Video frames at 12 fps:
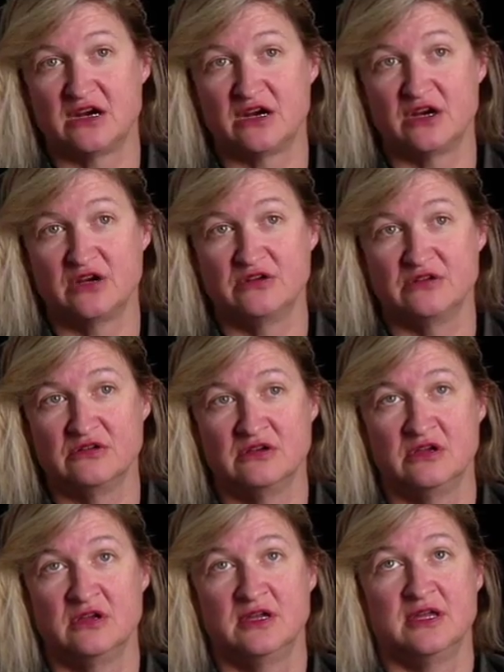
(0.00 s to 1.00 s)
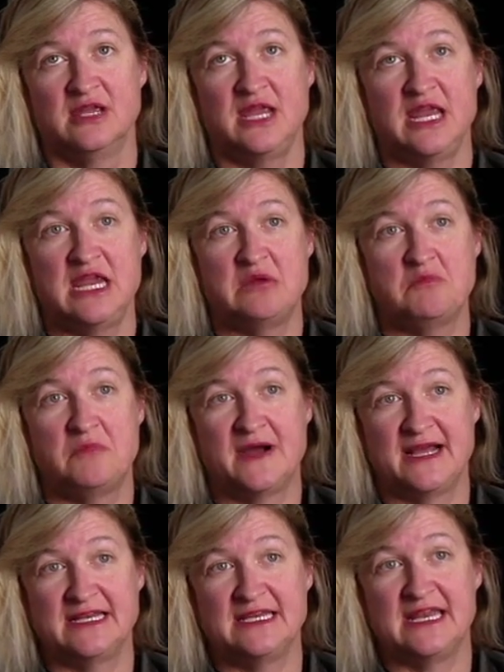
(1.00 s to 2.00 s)
our own
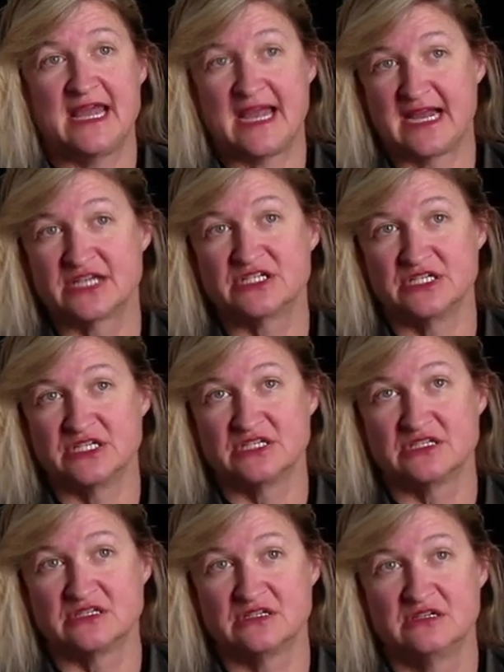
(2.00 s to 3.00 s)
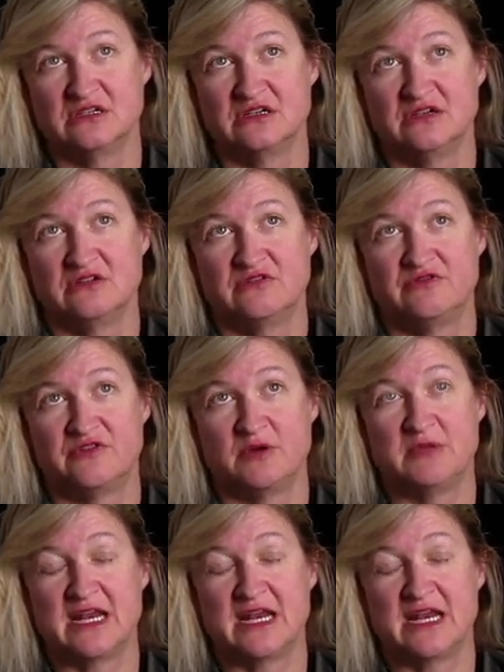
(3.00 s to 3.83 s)
embodied actions from an